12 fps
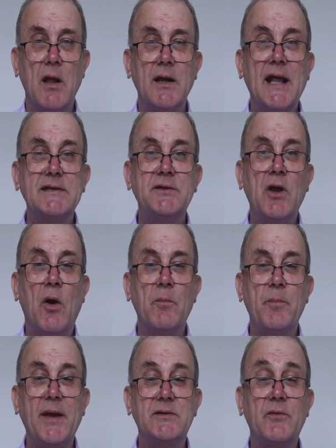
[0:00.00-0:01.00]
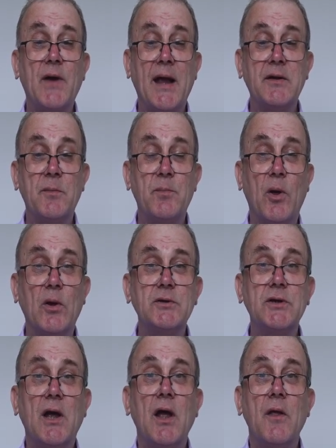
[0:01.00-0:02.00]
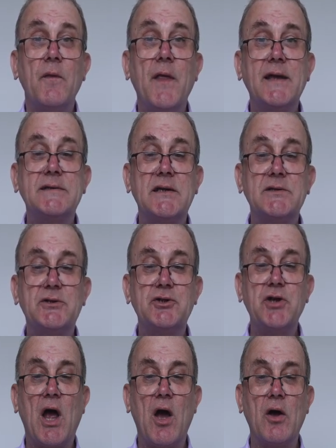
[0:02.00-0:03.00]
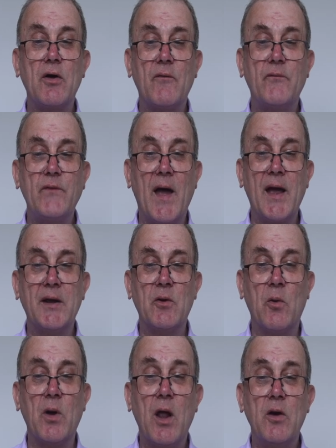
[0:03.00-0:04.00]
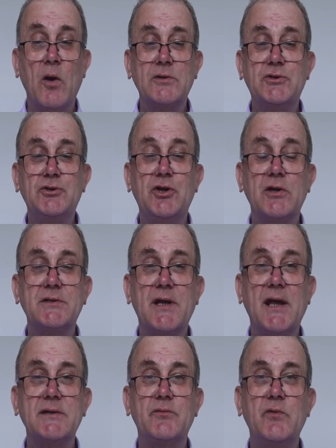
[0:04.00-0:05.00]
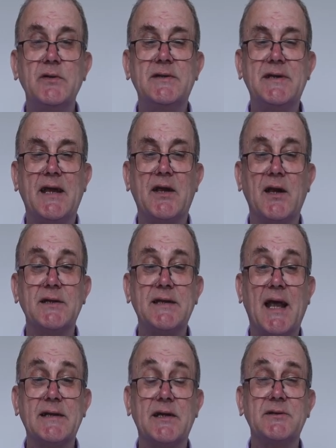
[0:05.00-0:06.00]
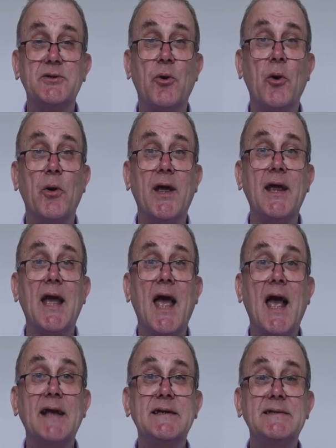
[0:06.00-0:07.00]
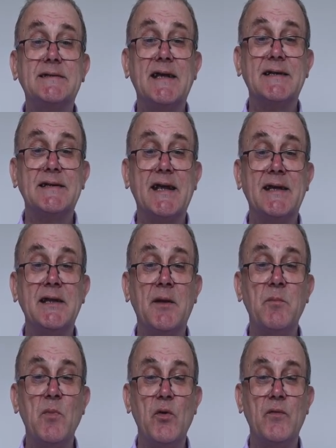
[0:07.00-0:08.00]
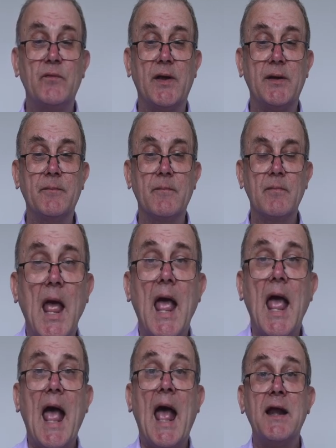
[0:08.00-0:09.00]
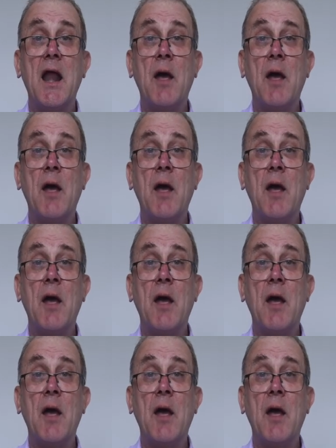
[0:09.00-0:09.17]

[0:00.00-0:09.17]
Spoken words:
Let's not beat around the bush. This Shark Final looks just as ridiculous as a toy as it did in the movie. At